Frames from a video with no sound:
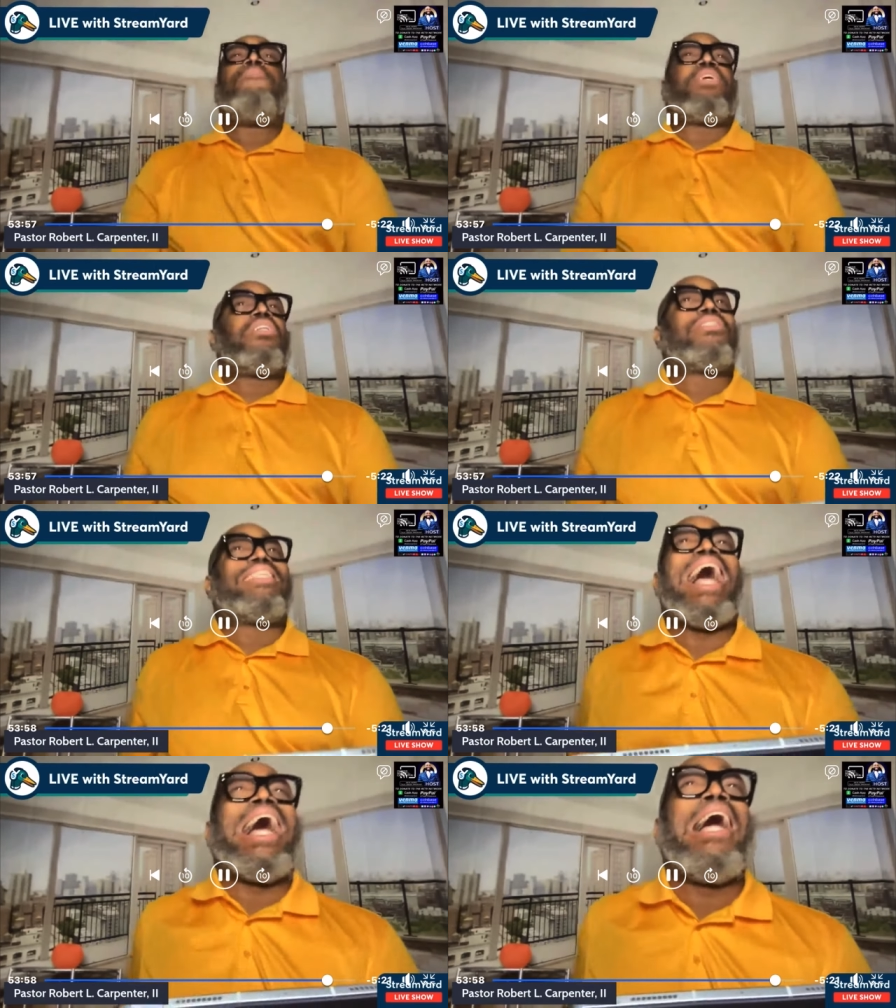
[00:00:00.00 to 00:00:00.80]
because
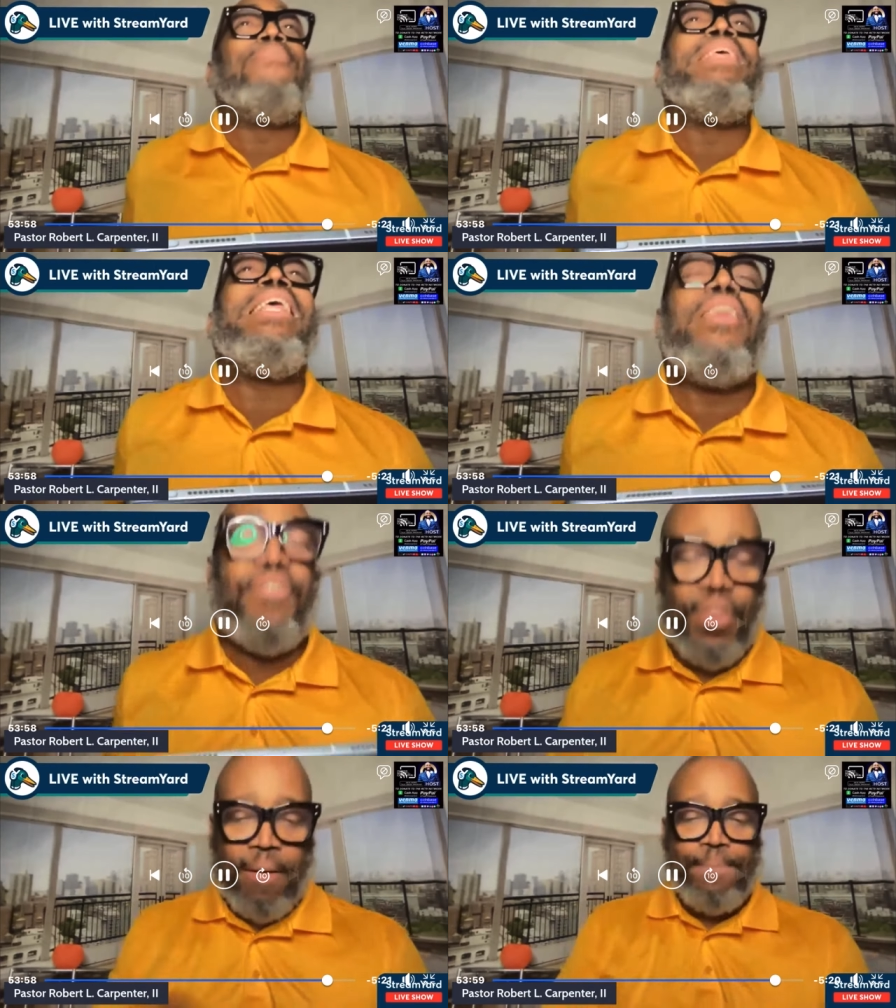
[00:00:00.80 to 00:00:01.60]
time
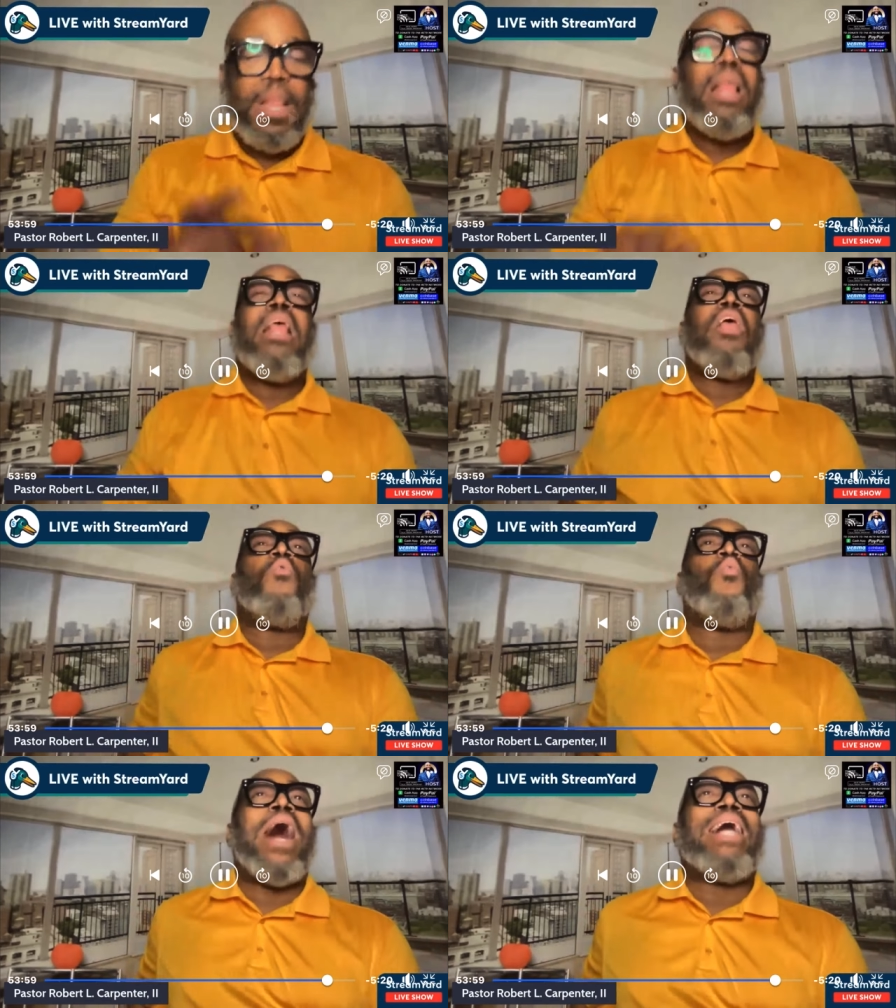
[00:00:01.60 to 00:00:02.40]
is
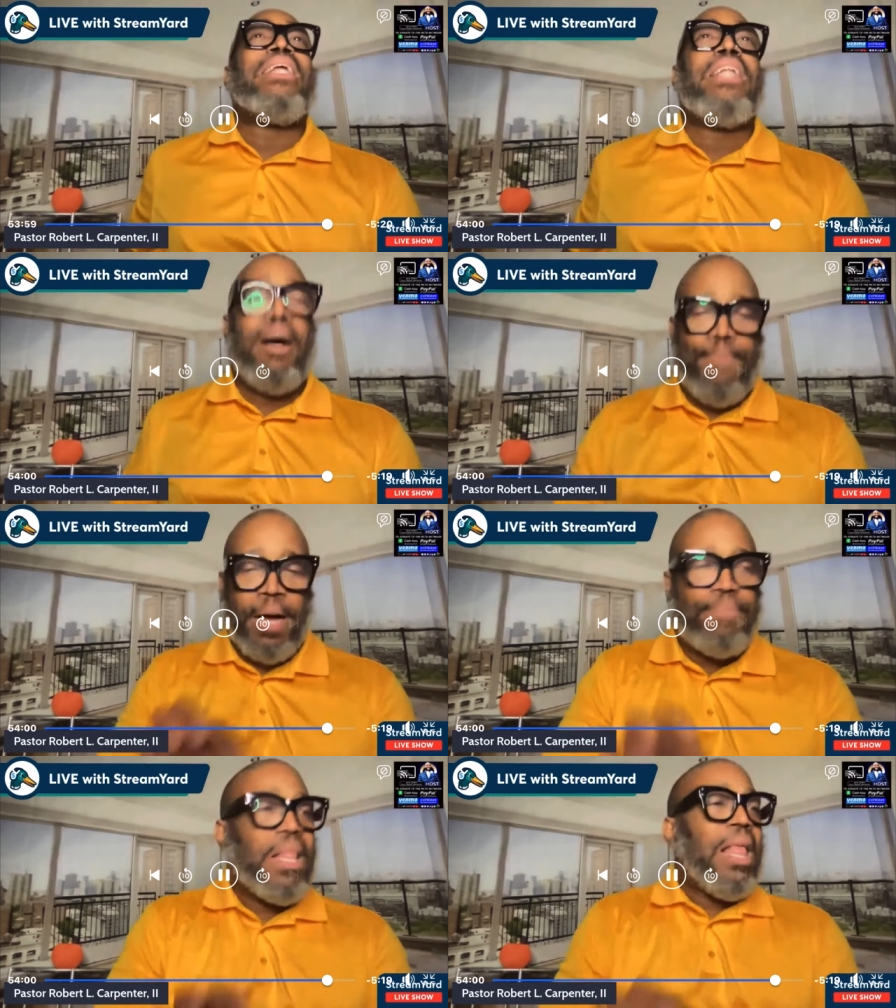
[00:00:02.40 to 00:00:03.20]
winding up.
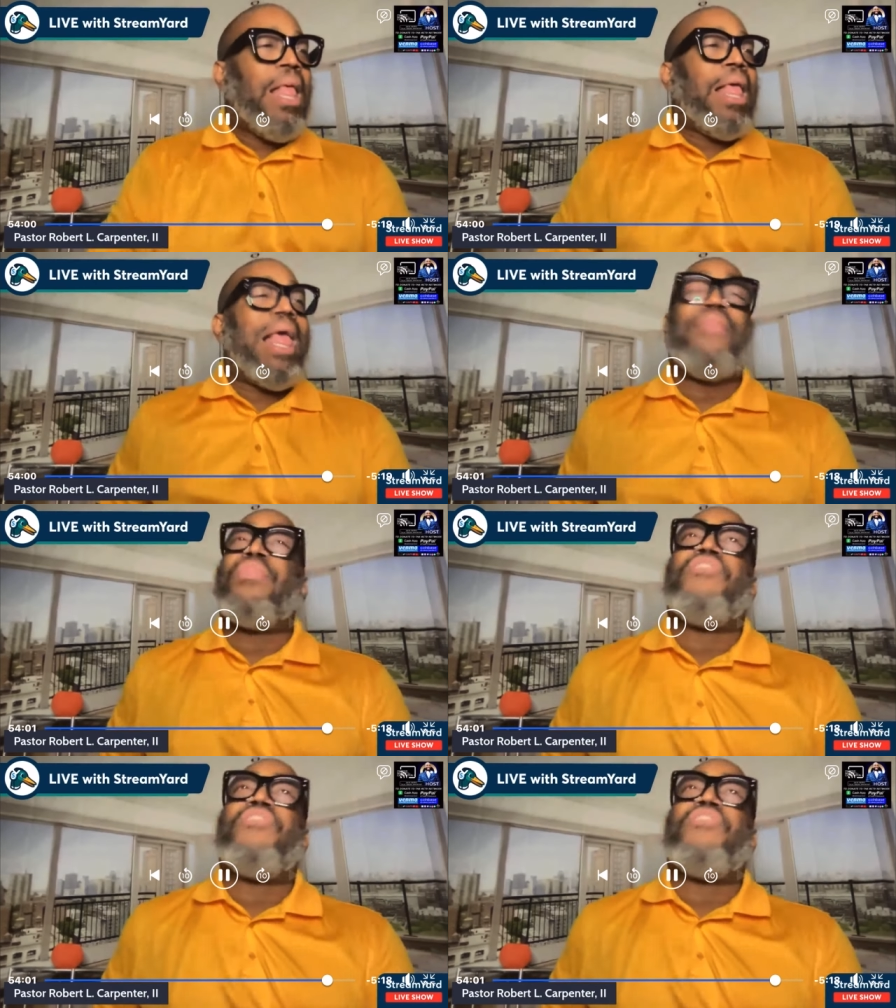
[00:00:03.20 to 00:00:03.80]
Uh, and